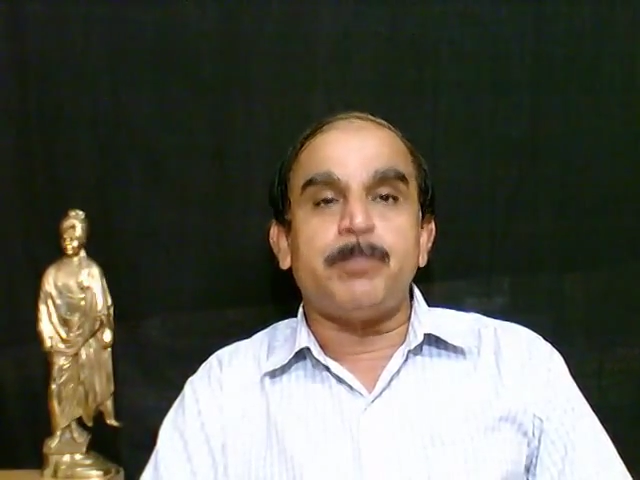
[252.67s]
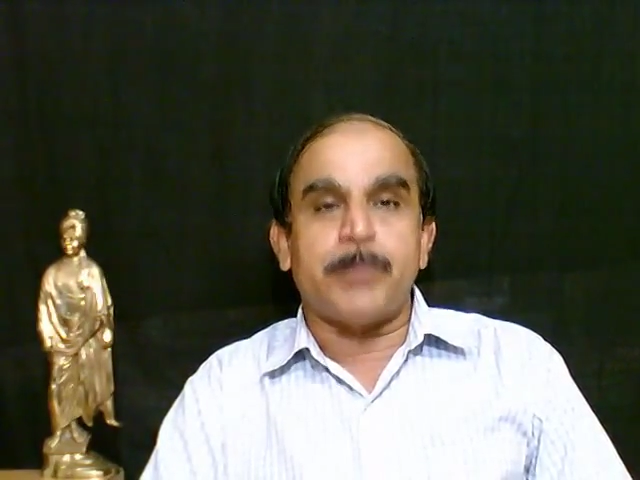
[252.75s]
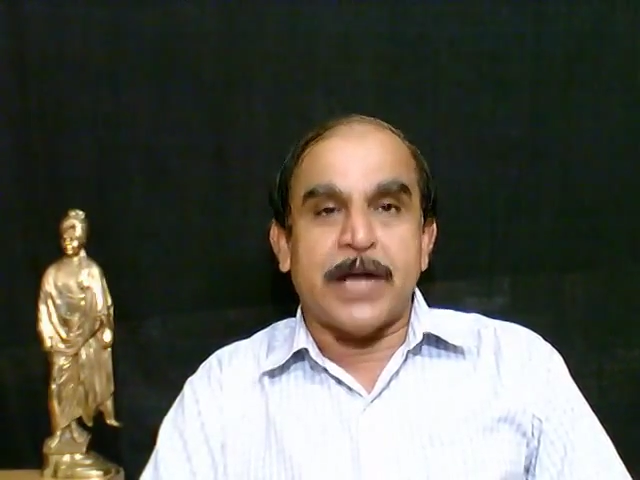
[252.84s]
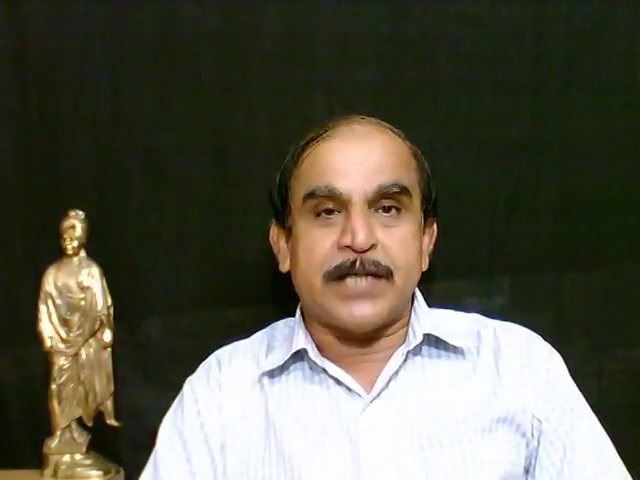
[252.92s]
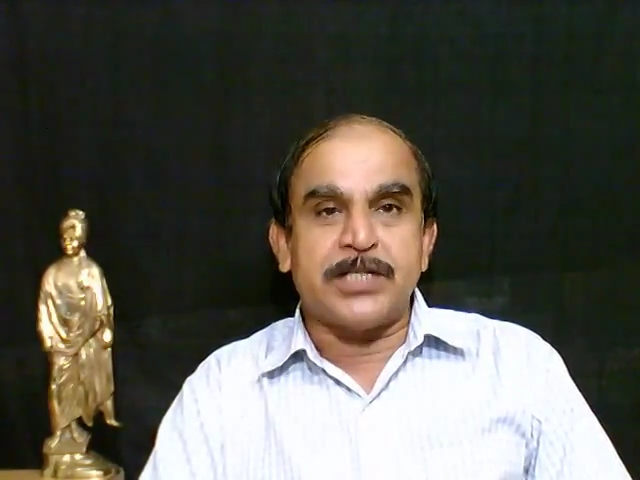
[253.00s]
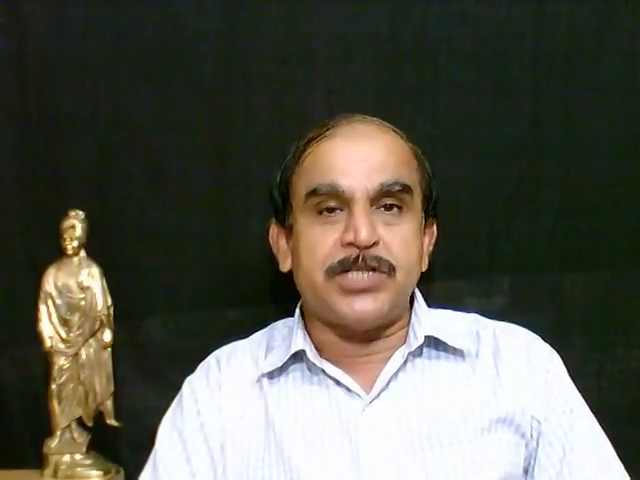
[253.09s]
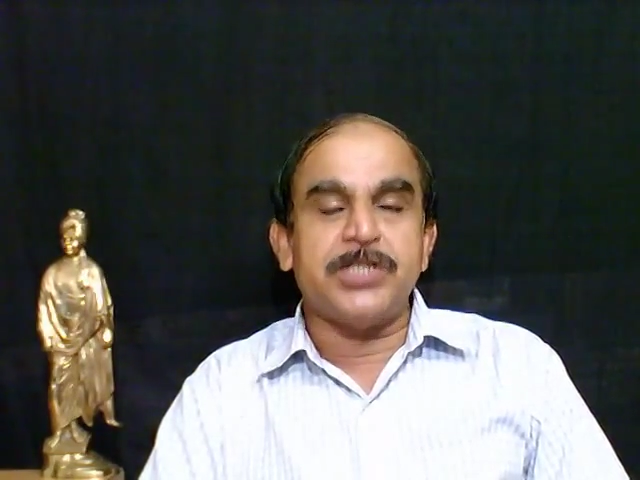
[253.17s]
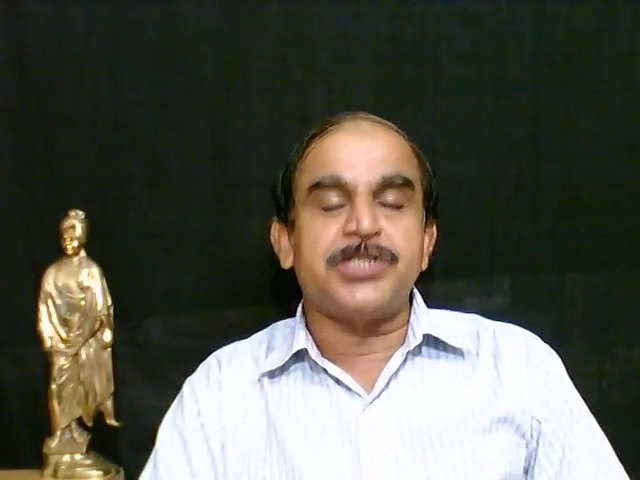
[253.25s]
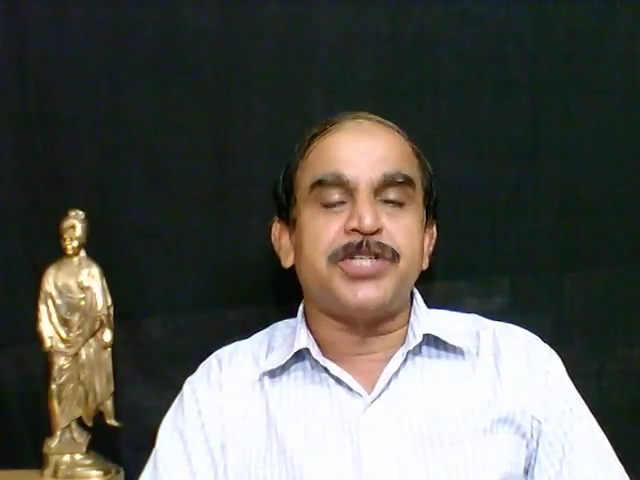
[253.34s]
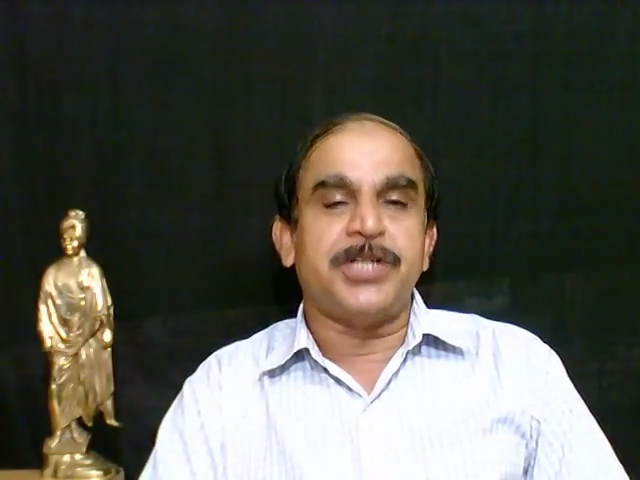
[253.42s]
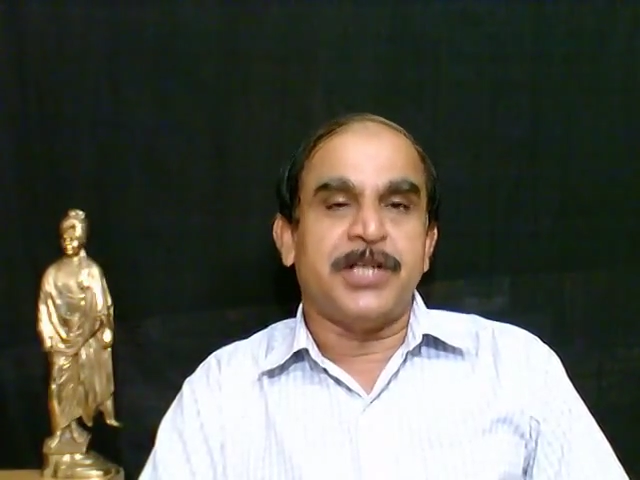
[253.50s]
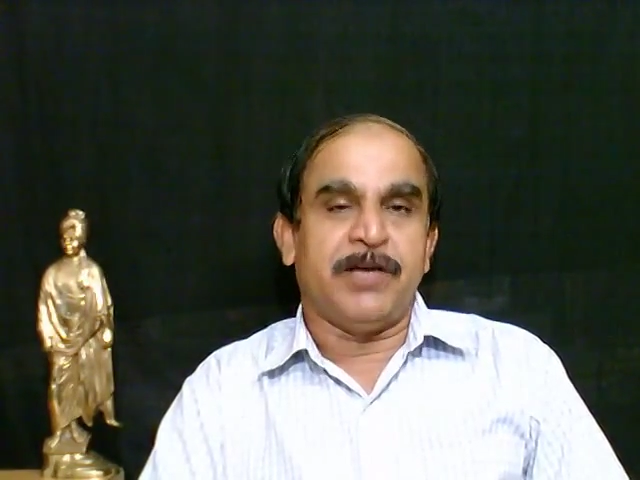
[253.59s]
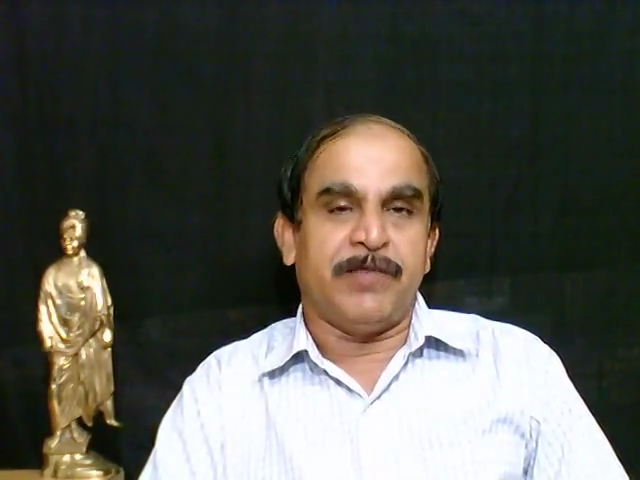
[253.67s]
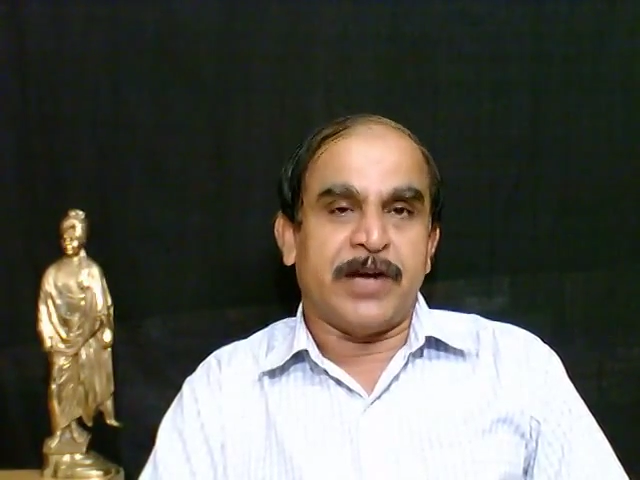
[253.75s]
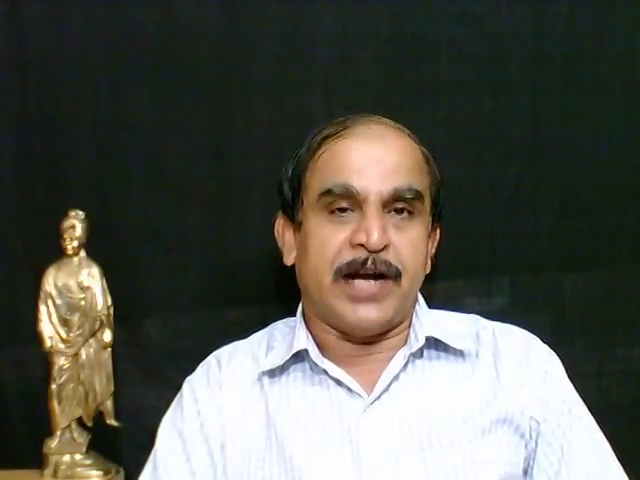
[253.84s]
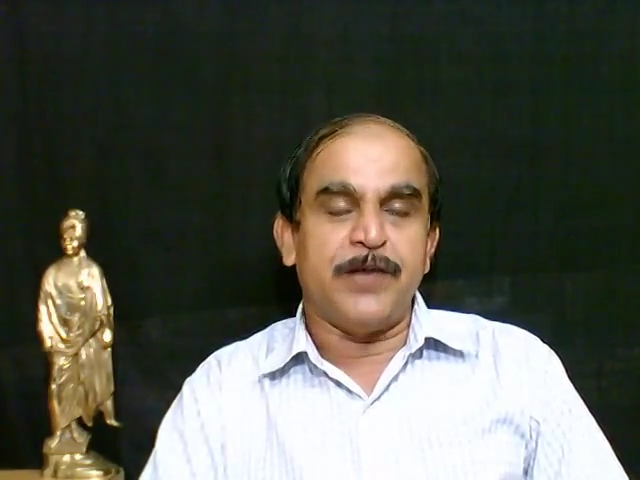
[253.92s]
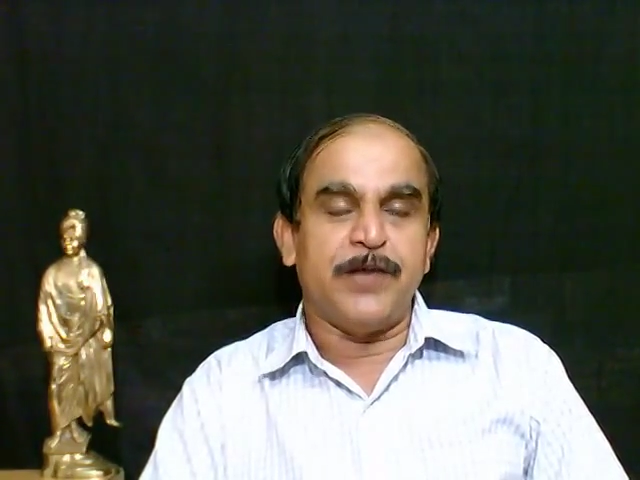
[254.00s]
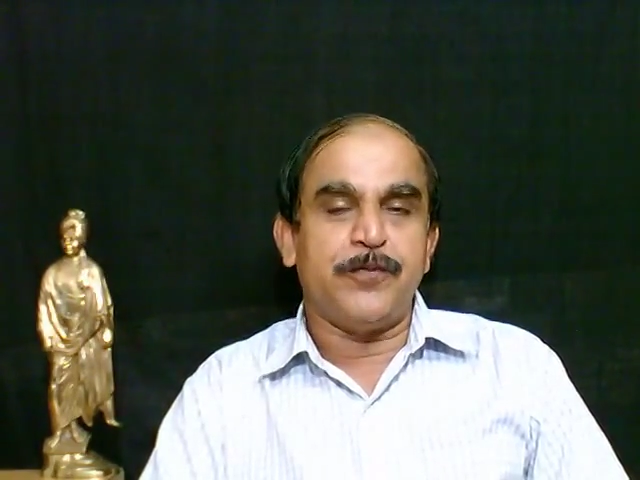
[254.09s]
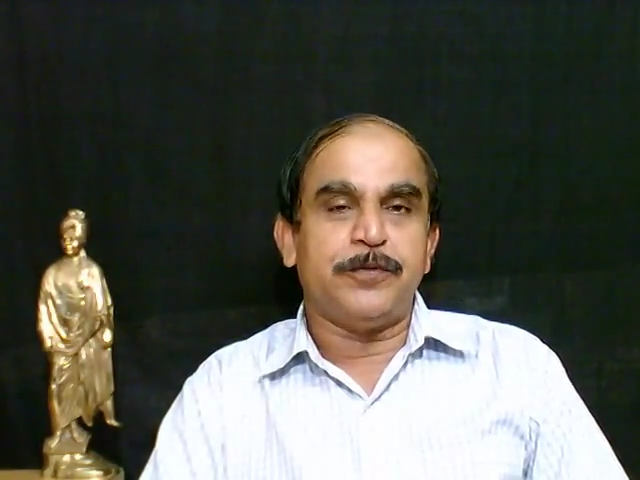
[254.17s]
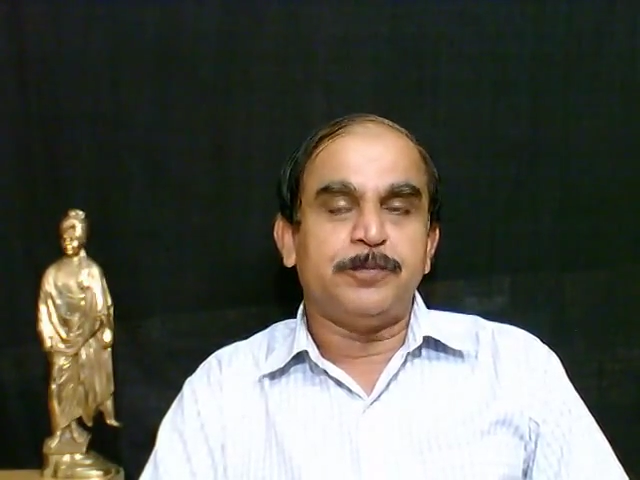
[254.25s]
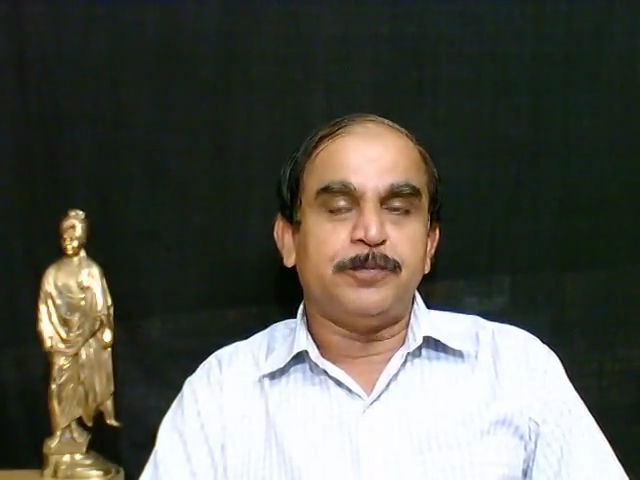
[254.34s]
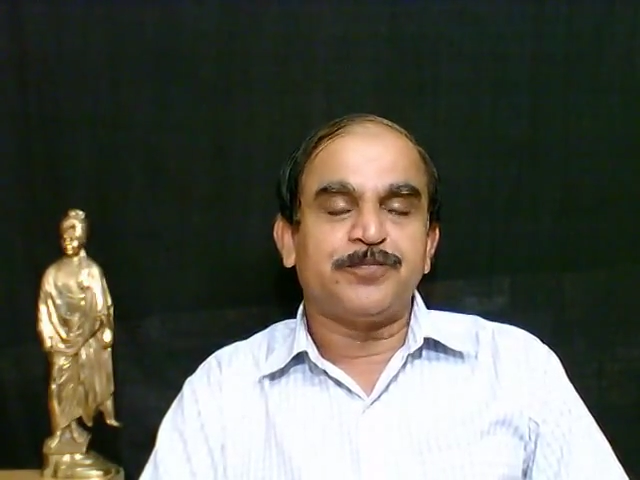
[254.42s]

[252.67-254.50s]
practiced in our life